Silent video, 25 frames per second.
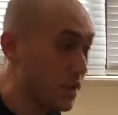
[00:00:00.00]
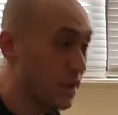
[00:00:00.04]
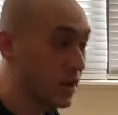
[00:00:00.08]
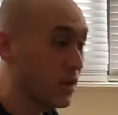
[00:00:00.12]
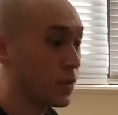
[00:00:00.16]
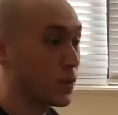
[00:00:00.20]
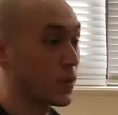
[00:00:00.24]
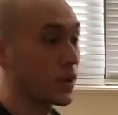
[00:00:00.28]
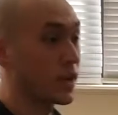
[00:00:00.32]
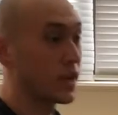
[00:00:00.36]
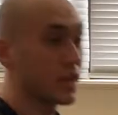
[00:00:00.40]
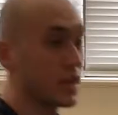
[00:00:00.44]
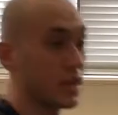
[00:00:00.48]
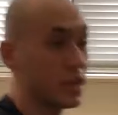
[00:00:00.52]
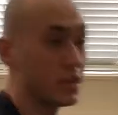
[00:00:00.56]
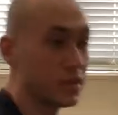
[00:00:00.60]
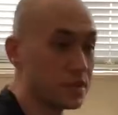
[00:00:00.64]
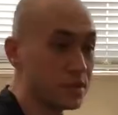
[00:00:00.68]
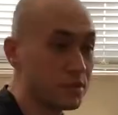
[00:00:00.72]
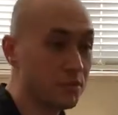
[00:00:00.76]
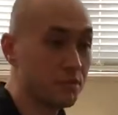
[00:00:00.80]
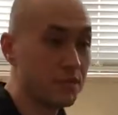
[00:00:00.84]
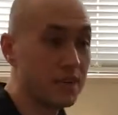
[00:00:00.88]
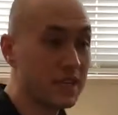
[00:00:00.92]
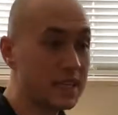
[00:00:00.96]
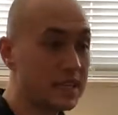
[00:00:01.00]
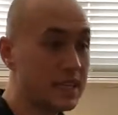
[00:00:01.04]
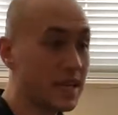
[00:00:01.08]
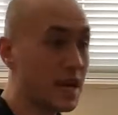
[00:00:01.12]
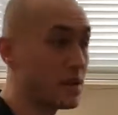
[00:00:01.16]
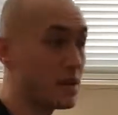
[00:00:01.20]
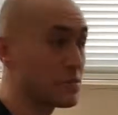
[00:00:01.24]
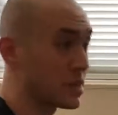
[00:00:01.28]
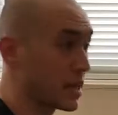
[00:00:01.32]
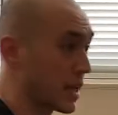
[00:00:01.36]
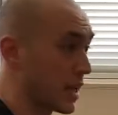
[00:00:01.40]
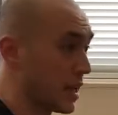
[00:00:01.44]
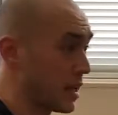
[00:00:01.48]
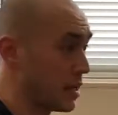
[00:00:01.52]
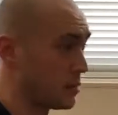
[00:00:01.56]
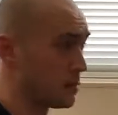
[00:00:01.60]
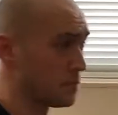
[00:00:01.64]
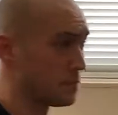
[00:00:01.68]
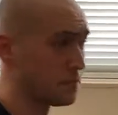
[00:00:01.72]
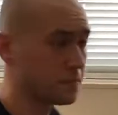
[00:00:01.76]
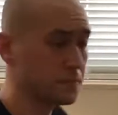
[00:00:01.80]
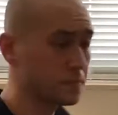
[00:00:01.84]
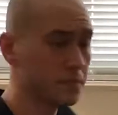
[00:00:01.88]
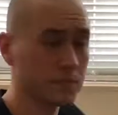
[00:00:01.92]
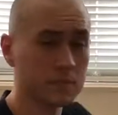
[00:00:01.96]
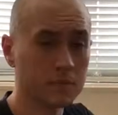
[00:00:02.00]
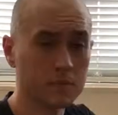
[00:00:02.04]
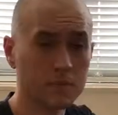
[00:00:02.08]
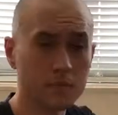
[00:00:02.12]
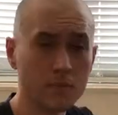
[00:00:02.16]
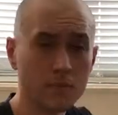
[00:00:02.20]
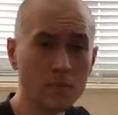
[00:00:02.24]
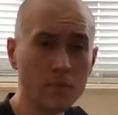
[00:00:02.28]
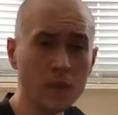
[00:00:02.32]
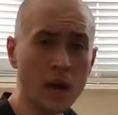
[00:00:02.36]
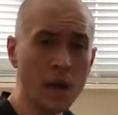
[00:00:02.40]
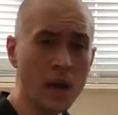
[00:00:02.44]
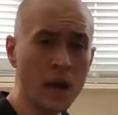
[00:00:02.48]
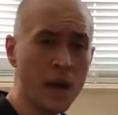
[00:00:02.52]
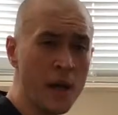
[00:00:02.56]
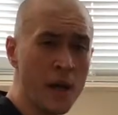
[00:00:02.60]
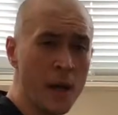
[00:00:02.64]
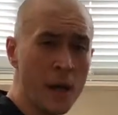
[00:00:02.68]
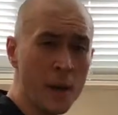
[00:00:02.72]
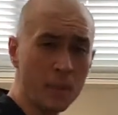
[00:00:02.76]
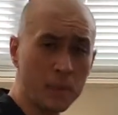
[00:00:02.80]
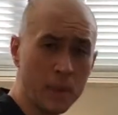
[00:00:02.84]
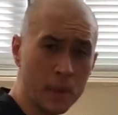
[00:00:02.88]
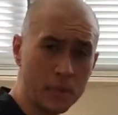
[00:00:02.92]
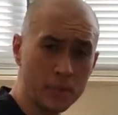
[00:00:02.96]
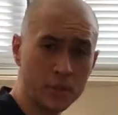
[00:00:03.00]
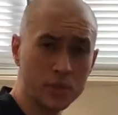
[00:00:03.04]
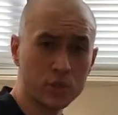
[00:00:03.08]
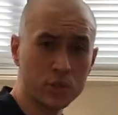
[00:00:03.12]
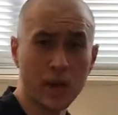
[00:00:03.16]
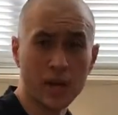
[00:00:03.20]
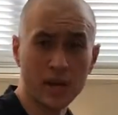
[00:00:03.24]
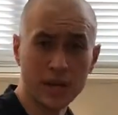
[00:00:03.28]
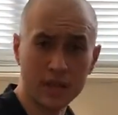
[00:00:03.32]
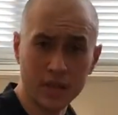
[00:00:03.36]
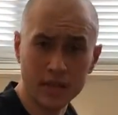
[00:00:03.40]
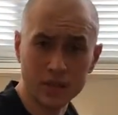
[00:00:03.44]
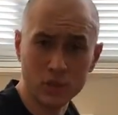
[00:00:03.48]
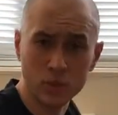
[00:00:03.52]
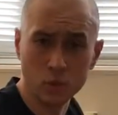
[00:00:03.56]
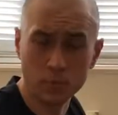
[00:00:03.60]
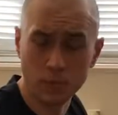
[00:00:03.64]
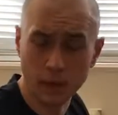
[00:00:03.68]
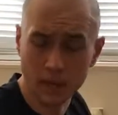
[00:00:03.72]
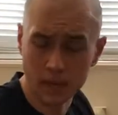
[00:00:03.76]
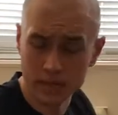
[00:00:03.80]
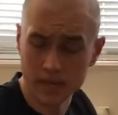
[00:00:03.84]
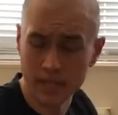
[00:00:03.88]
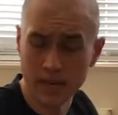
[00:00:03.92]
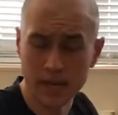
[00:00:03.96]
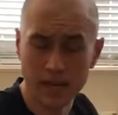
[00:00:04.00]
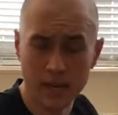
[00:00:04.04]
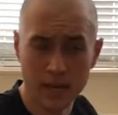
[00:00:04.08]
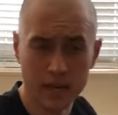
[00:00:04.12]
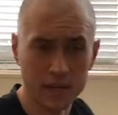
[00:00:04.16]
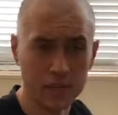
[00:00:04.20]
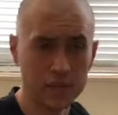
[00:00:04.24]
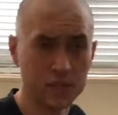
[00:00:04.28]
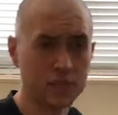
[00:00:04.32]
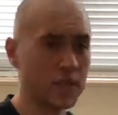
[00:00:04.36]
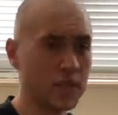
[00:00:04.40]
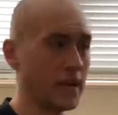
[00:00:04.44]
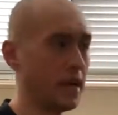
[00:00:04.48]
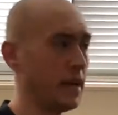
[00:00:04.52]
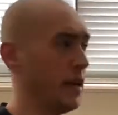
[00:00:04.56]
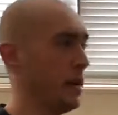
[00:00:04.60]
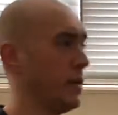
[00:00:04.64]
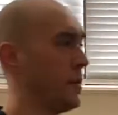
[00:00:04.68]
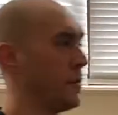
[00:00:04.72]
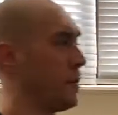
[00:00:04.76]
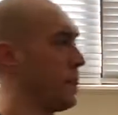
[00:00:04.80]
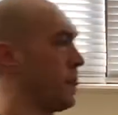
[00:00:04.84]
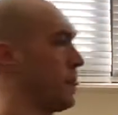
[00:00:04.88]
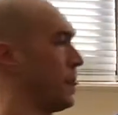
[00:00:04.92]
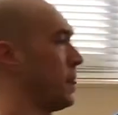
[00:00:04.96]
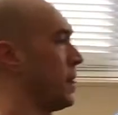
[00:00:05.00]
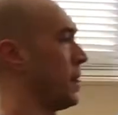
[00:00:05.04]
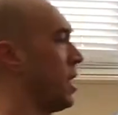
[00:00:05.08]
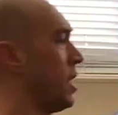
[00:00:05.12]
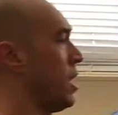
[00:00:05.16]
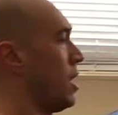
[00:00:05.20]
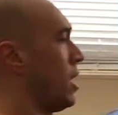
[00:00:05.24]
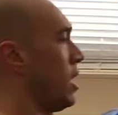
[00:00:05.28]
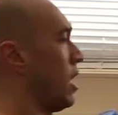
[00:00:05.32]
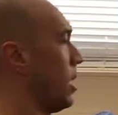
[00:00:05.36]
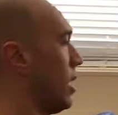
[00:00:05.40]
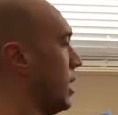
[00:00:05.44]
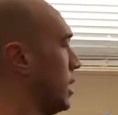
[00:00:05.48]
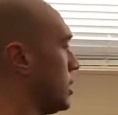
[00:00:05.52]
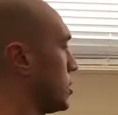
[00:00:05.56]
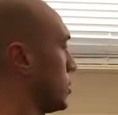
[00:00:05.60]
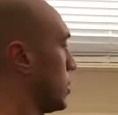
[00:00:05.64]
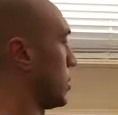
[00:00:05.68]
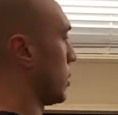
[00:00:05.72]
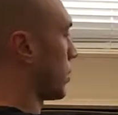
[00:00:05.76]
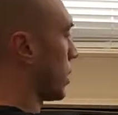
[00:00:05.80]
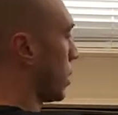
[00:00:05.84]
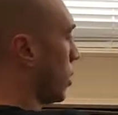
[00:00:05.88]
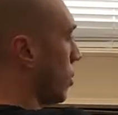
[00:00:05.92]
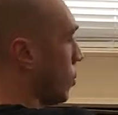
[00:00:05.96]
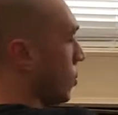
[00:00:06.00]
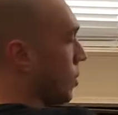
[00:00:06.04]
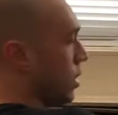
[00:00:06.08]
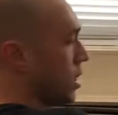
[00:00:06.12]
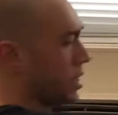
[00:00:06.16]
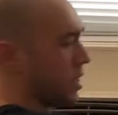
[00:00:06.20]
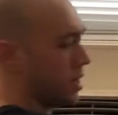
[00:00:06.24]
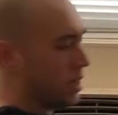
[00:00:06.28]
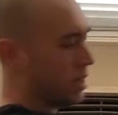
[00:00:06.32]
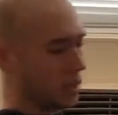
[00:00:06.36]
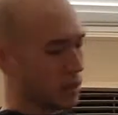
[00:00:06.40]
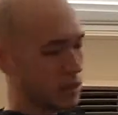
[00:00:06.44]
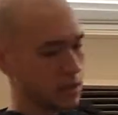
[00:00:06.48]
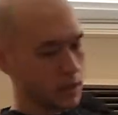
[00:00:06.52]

here we're gonna do some V-taps again. Maybe try to get to about 10 on each side. All right, so here we go. 1,